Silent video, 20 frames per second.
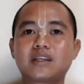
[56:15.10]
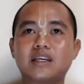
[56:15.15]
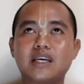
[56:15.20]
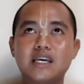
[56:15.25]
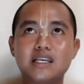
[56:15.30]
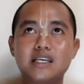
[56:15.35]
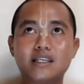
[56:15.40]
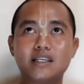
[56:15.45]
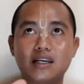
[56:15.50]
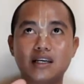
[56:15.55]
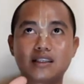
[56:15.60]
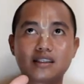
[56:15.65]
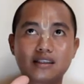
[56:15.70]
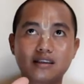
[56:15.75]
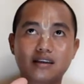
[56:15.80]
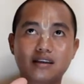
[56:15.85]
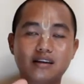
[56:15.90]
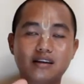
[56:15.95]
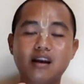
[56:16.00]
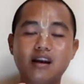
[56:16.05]
He just
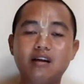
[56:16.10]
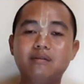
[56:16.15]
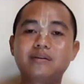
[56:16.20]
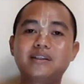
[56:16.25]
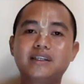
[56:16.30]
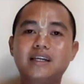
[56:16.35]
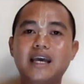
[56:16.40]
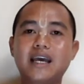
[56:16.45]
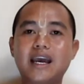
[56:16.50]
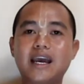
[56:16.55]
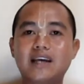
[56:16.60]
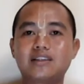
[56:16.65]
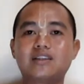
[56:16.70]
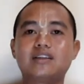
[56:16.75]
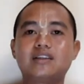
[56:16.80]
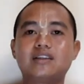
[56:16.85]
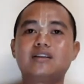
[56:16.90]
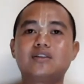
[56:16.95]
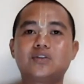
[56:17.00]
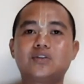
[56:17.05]
deliver it as
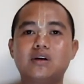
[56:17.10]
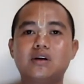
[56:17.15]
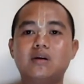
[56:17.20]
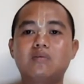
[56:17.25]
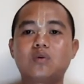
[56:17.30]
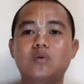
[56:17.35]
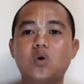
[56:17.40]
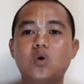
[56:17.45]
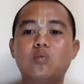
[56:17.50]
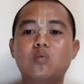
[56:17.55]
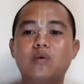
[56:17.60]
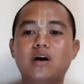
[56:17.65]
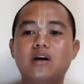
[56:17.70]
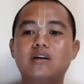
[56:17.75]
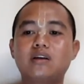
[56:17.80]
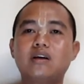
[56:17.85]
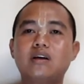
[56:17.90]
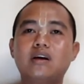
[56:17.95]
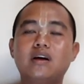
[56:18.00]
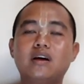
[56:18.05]
it is. Srila
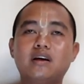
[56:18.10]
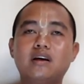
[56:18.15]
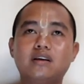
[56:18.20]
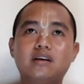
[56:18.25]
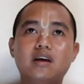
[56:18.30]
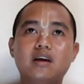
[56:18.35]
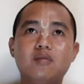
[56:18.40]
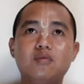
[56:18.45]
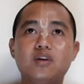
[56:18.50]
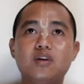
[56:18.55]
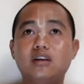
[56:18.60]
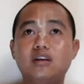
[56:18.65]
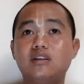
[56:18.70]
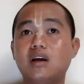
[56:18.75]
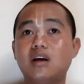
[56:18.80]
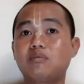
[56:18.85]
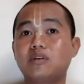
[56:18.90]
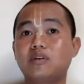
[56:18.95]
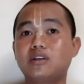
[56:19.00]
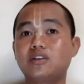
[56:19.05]
Prabhupada gave the
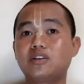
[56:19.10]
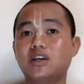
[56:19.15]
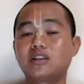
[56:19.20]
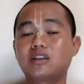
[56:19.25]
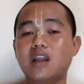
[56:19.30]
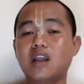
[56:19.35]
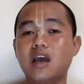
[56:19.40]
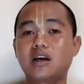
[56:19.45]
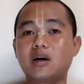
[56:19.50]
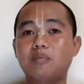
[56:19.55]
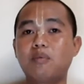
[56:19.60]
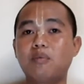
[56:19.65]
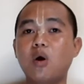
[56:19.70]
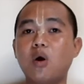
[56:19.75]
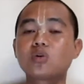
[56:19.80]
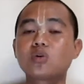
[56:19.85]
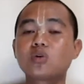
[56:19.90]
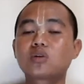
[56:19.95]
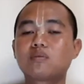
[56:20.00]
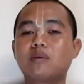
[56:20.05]
example just like a
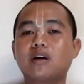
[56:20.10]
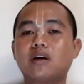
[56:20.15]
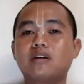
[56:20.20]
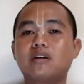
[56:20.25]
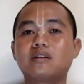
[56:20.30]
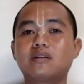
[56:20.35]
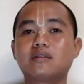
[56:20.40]
postman.